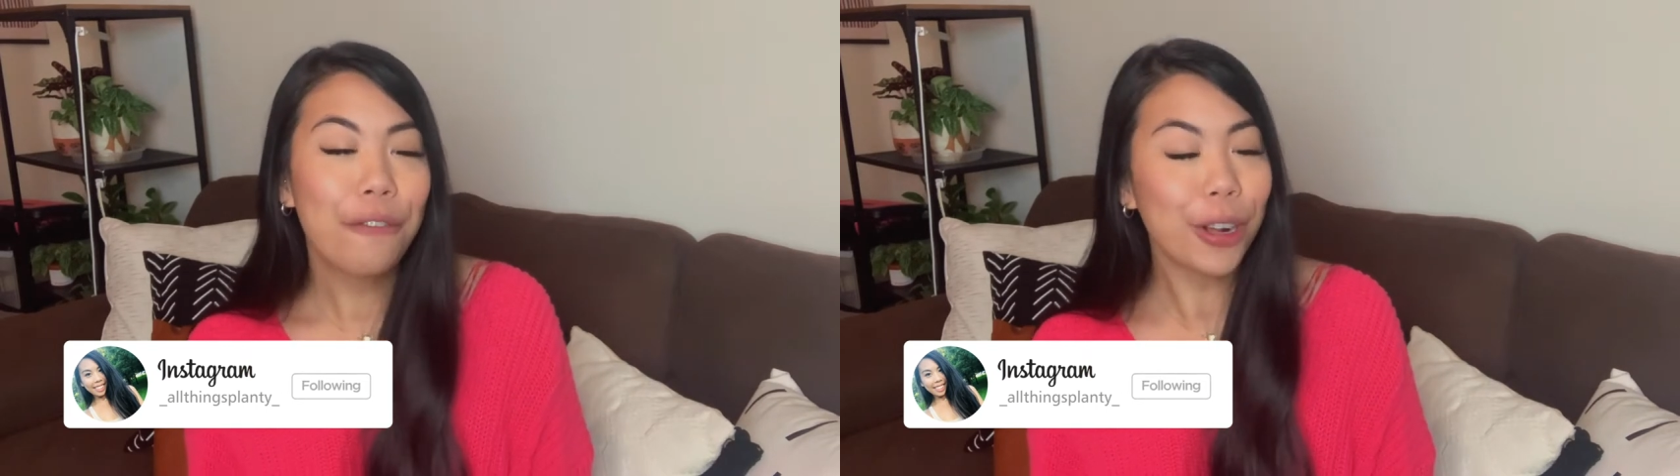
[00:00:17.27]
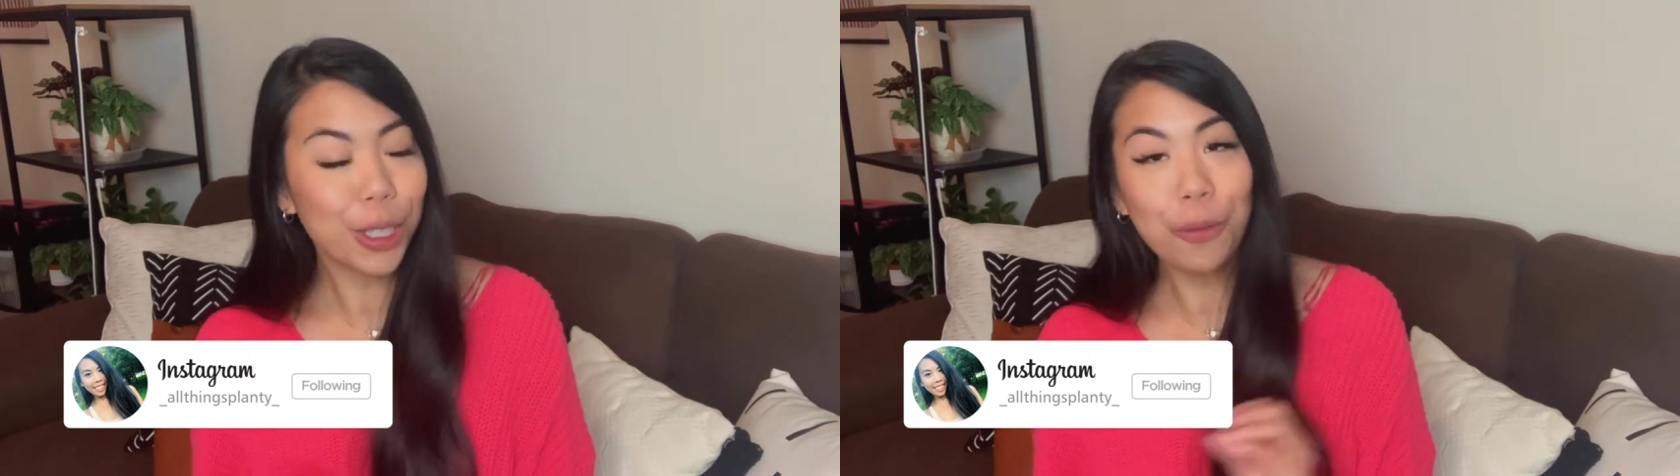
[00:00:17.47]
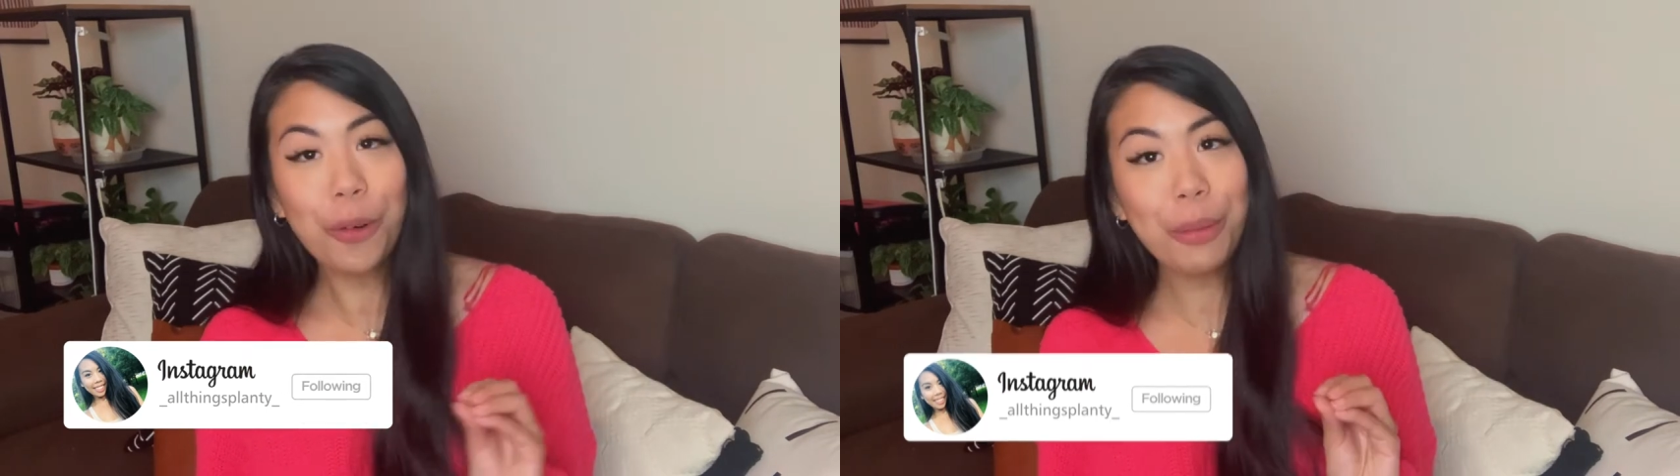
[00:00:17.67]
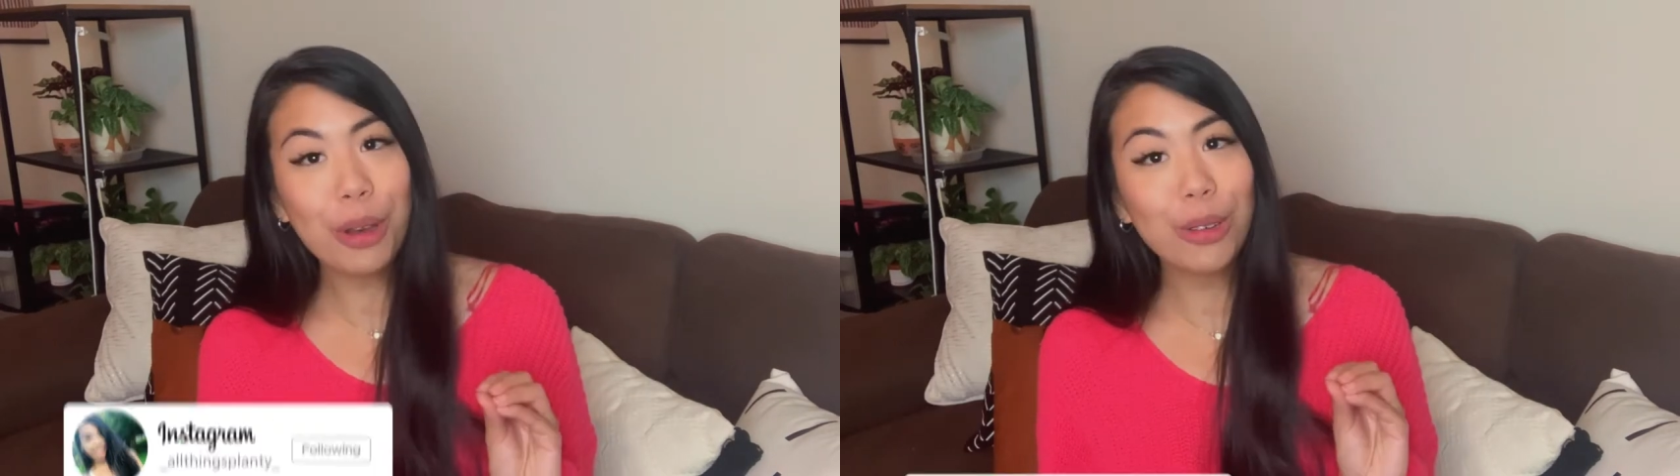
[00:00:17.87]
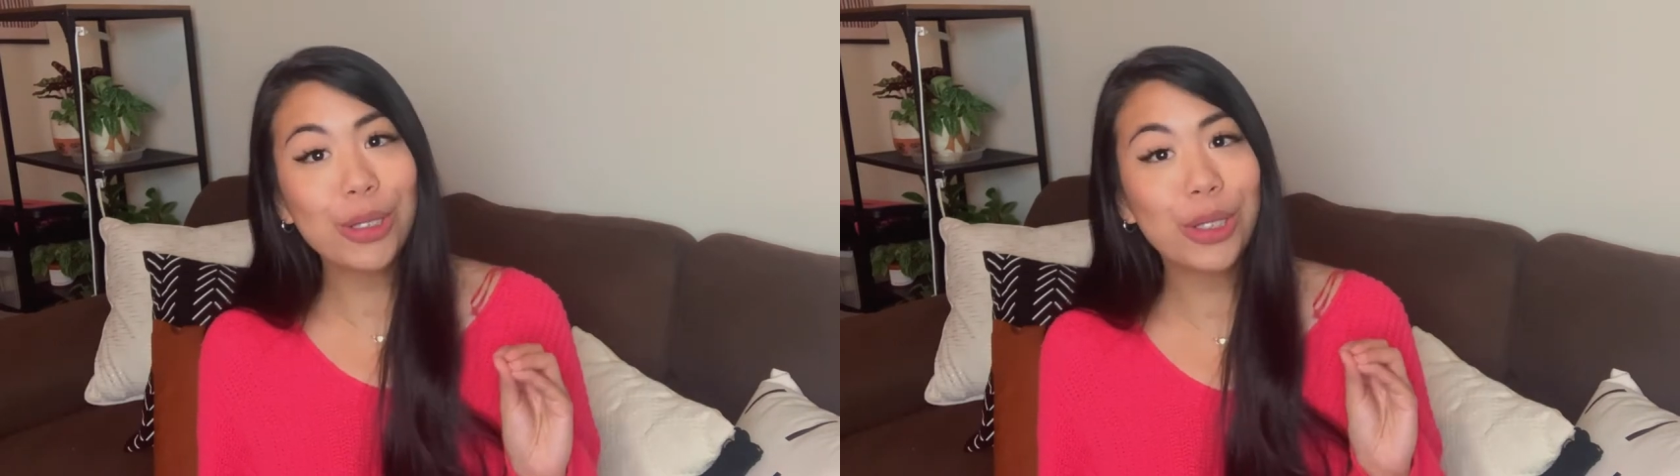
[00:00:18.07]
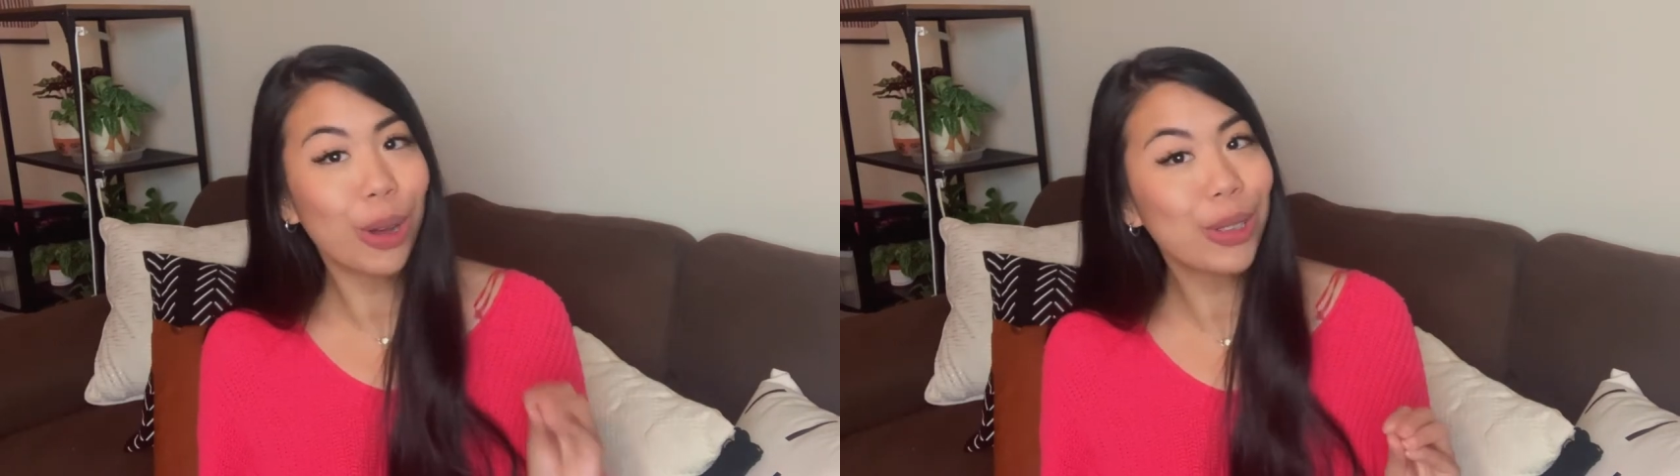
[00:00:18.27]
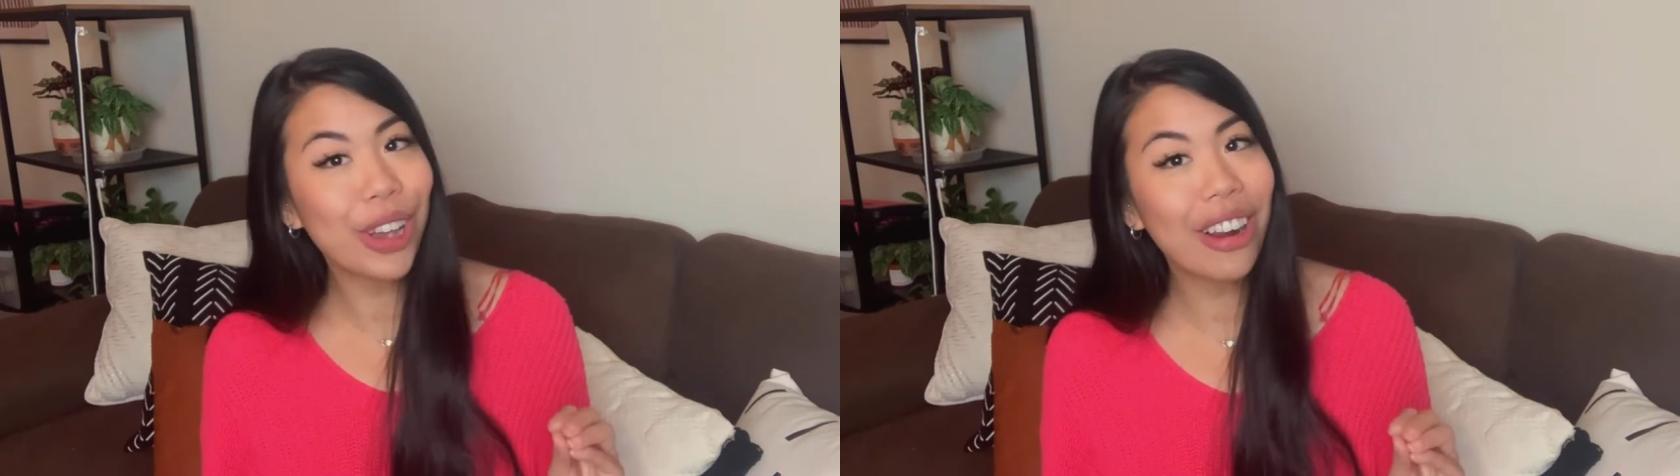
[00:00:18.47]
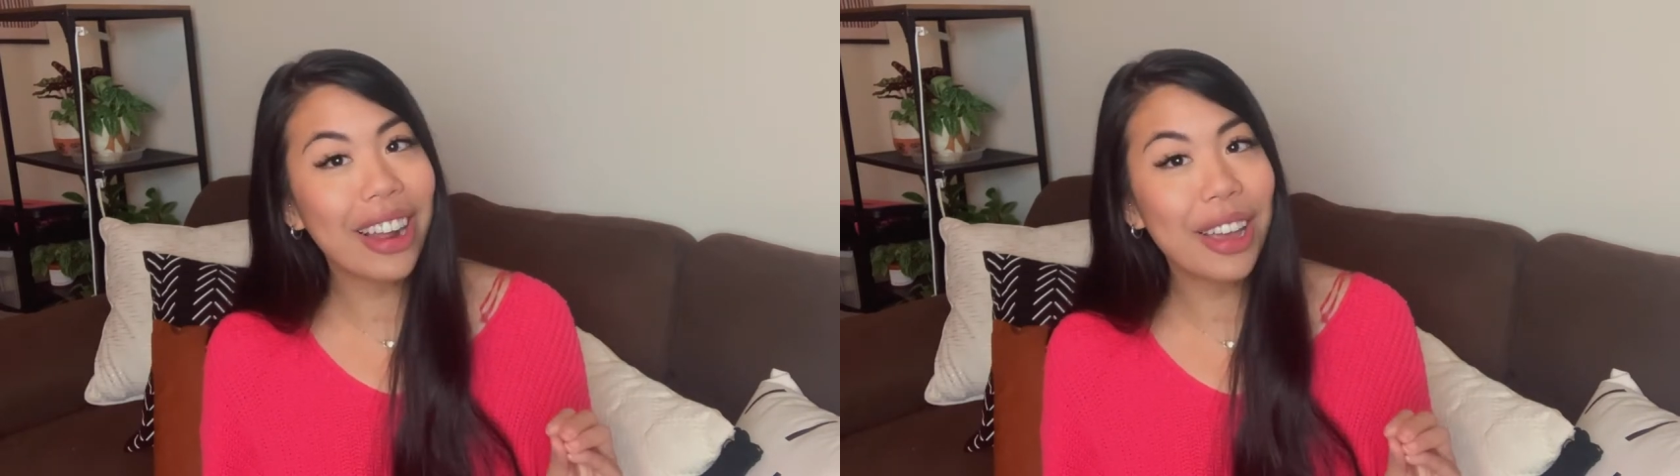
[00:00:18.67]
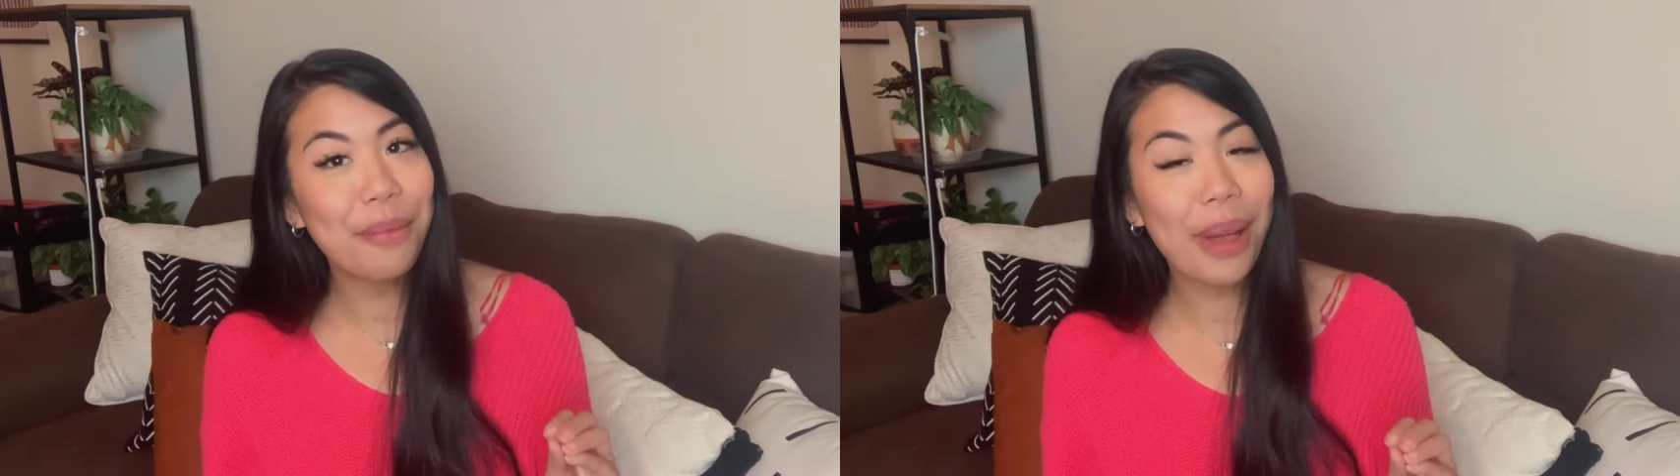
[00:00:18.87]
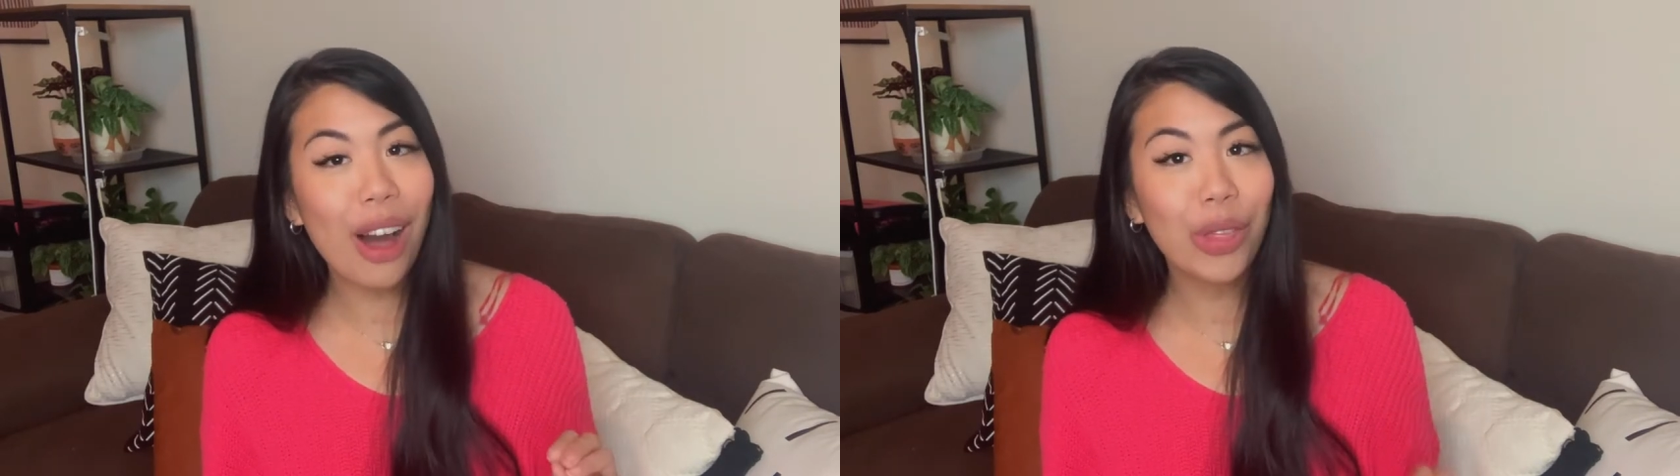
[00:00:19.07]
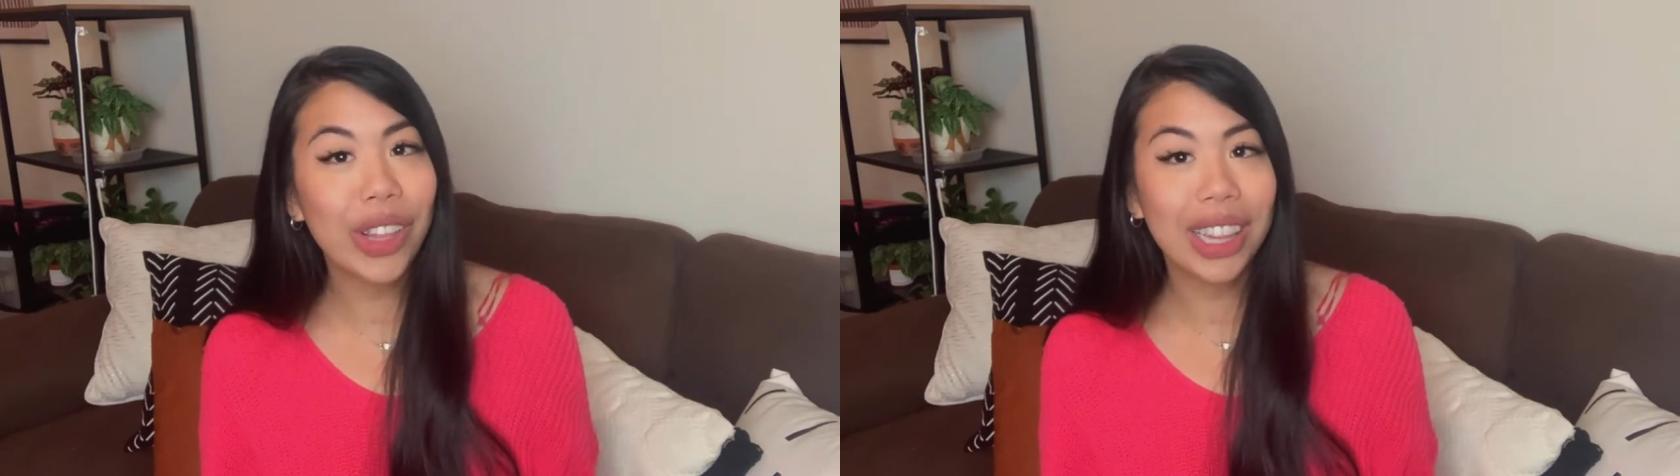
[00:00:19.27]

First and foremost, so sorry about